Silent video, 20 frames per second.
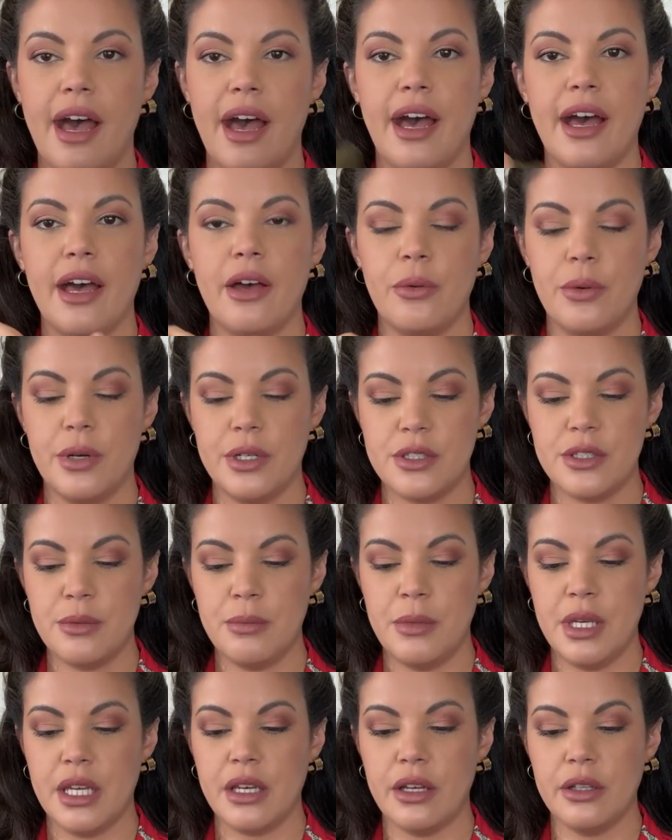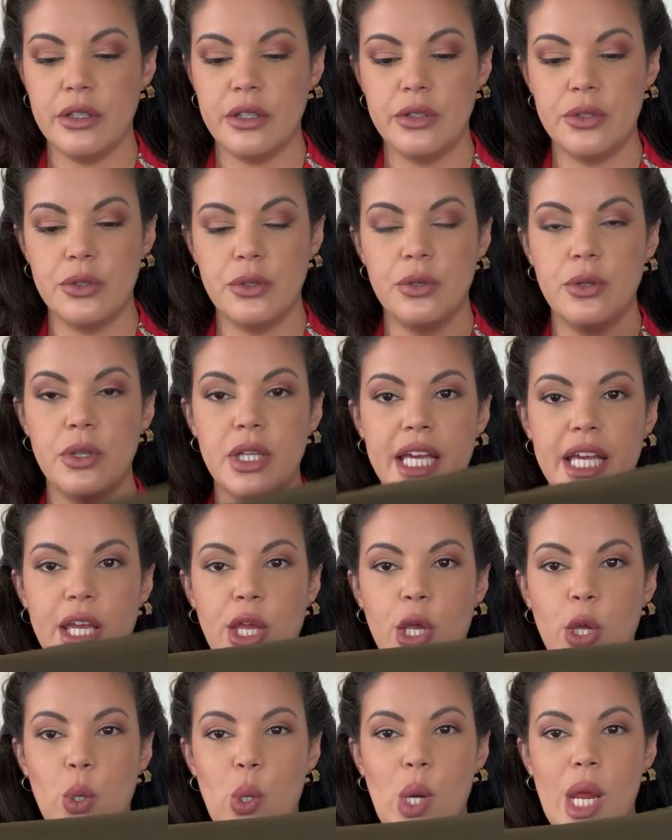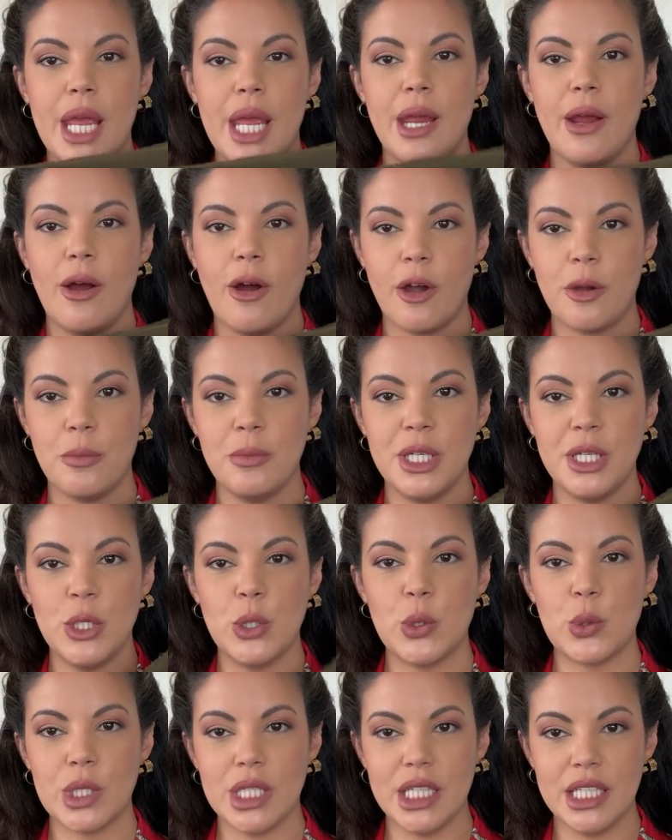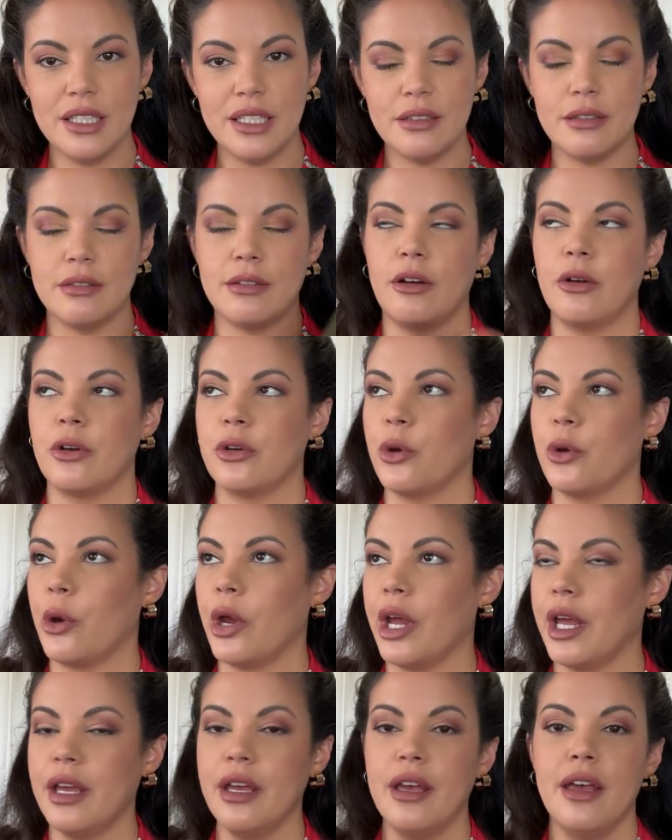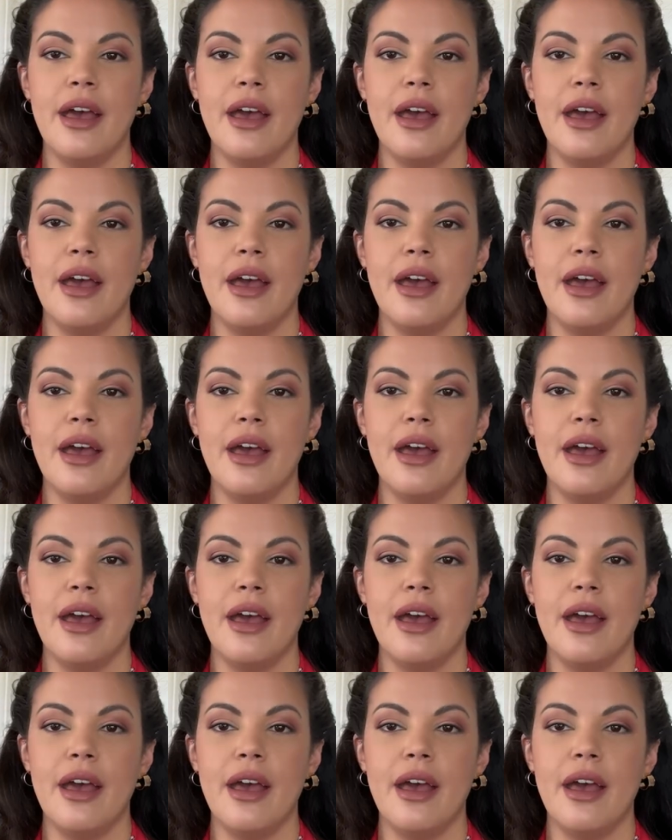I wanted to make a little like gray army green, not gray.